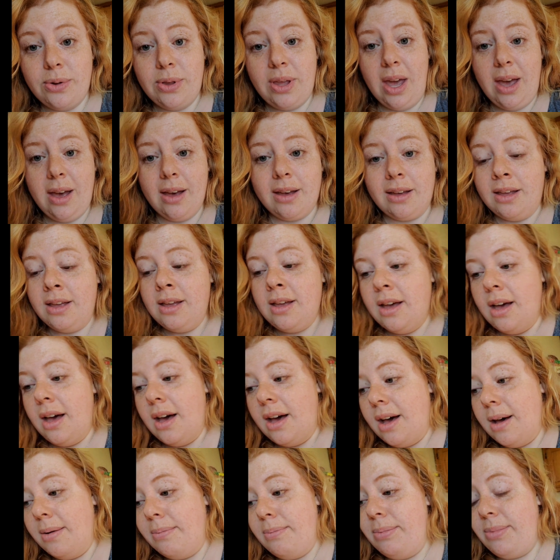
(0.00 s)
yeah,
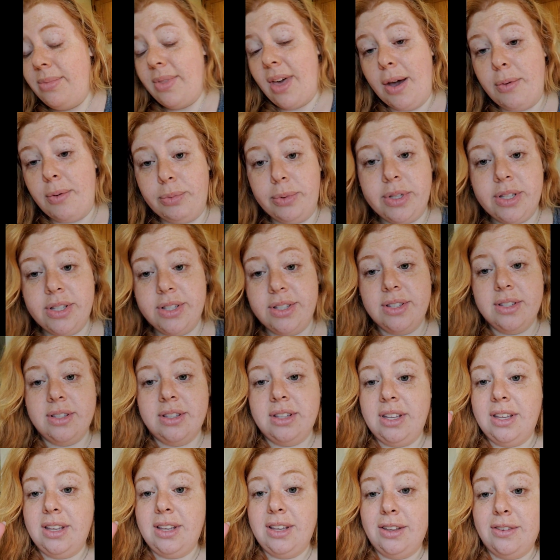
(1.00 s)
that was
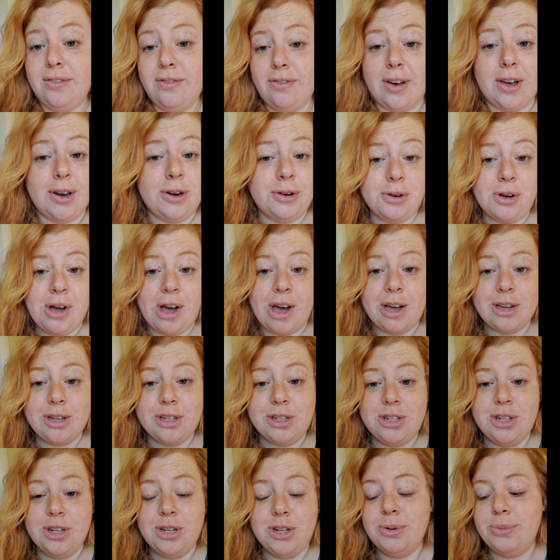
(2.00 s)
the final
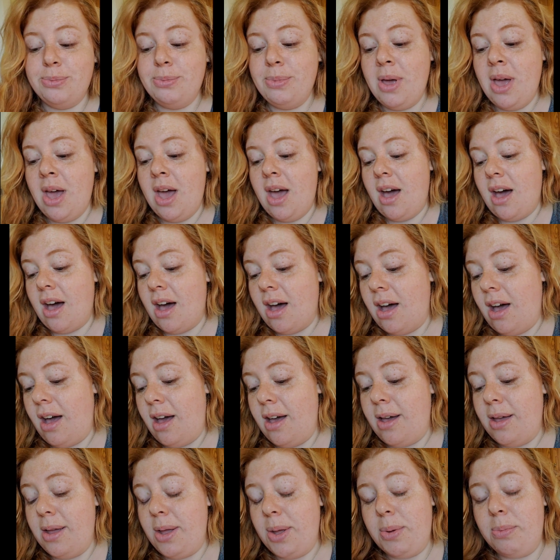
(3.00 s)
costume.
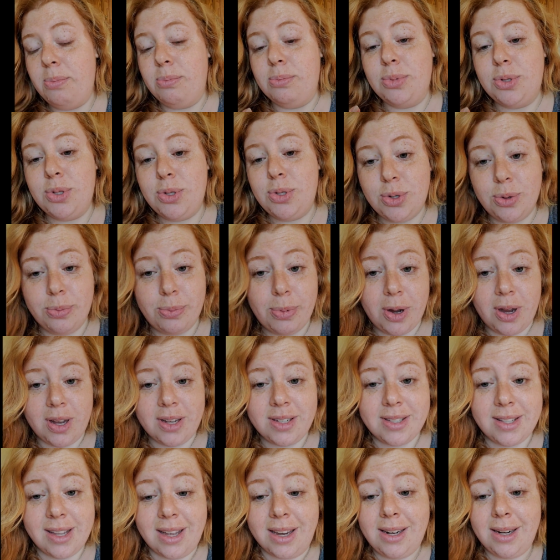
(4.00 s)
I am super
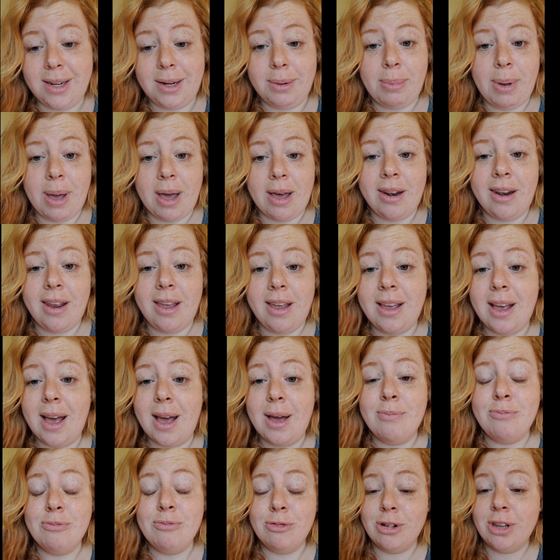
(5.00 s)
excited about it.
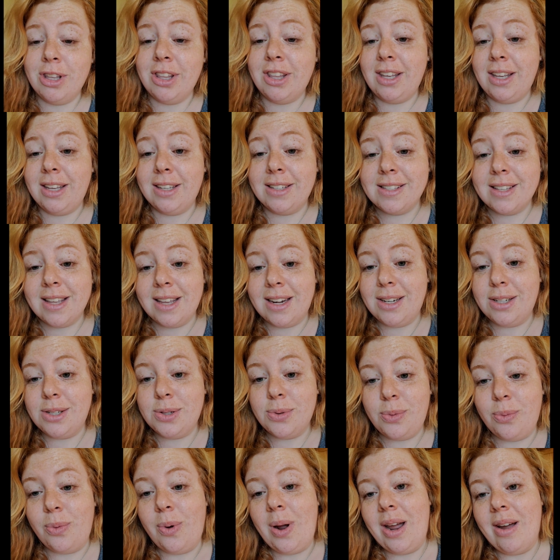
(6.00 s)
I'm really excited to
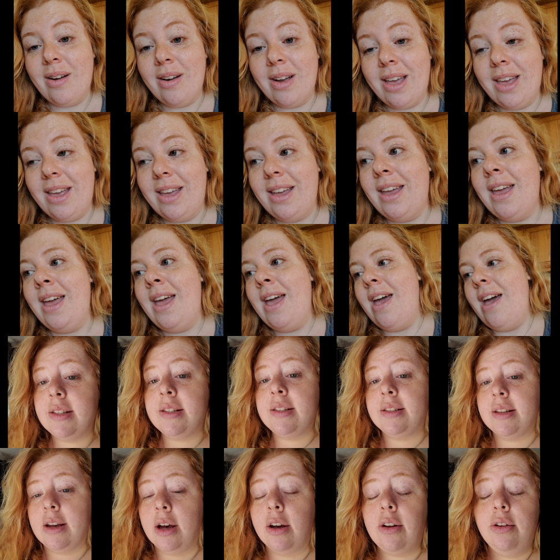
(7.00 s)
wear it
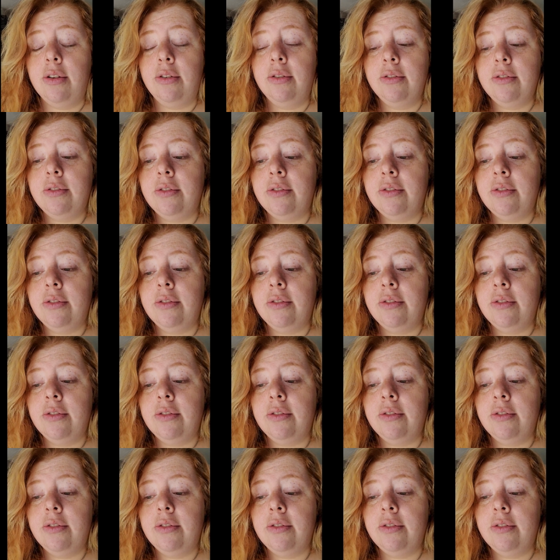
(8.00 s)
myself.